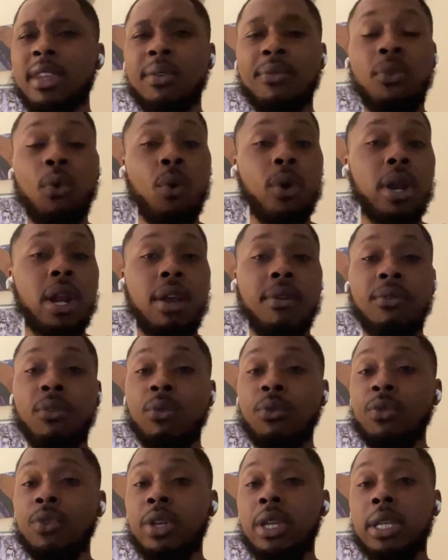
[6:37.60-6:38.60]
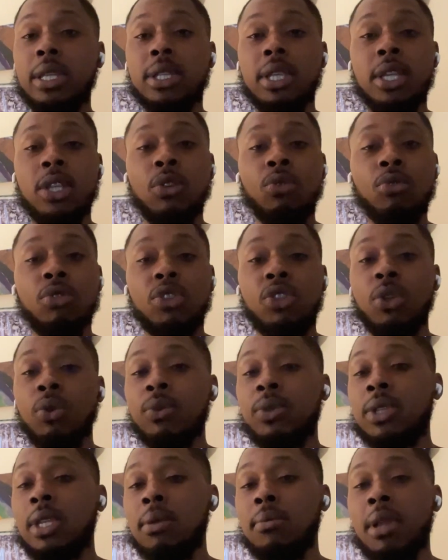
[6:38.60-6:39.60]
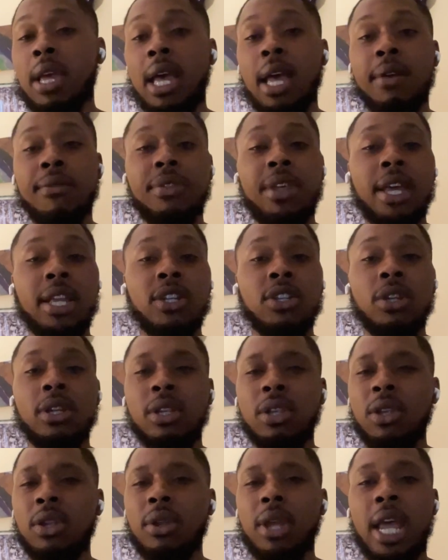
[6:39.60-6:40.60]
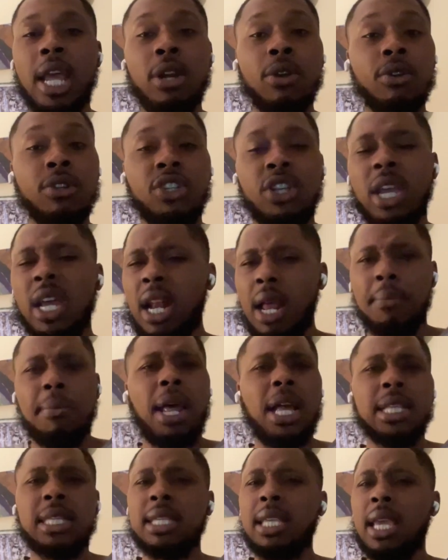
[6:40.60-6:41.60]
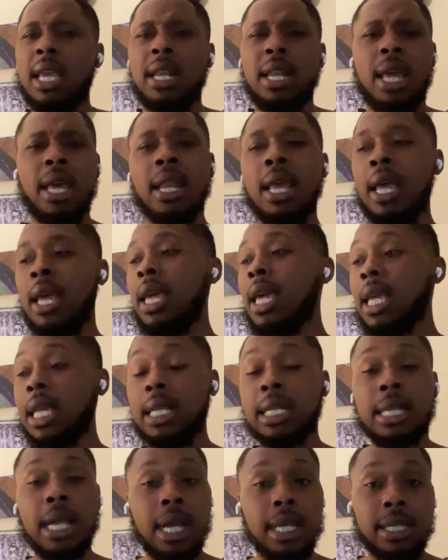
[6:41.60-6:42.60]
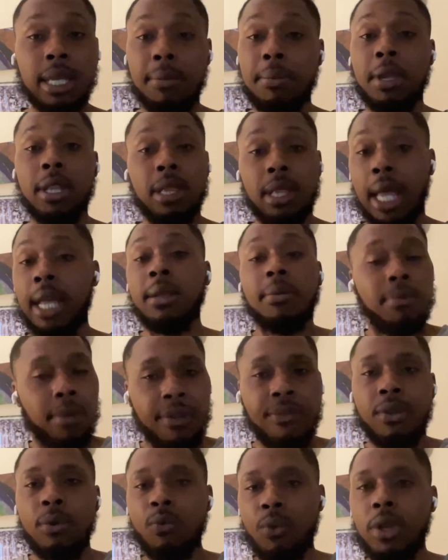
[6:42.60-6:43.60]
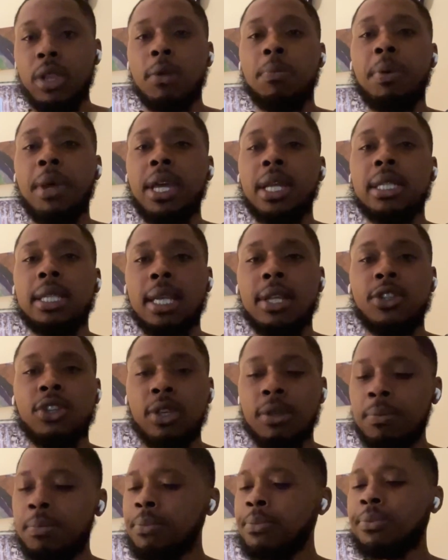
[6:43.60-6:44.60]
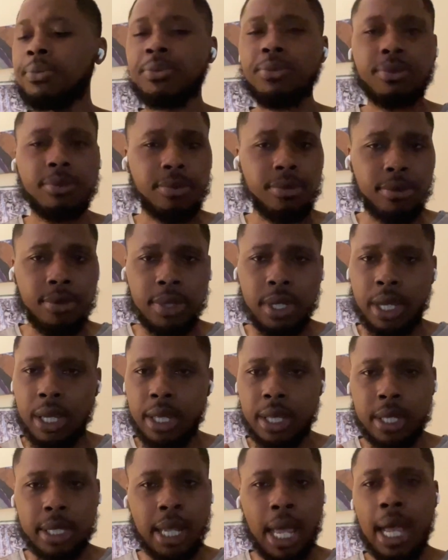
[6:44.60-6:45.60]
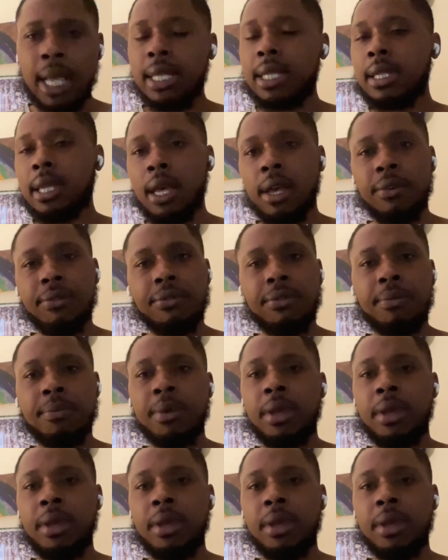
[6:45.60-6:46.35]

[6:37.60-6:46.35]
for whatever reason, you just don't seem to have that energy. And I'm not saying that he does. I mean, like, if you really pay attention, this guy's tough.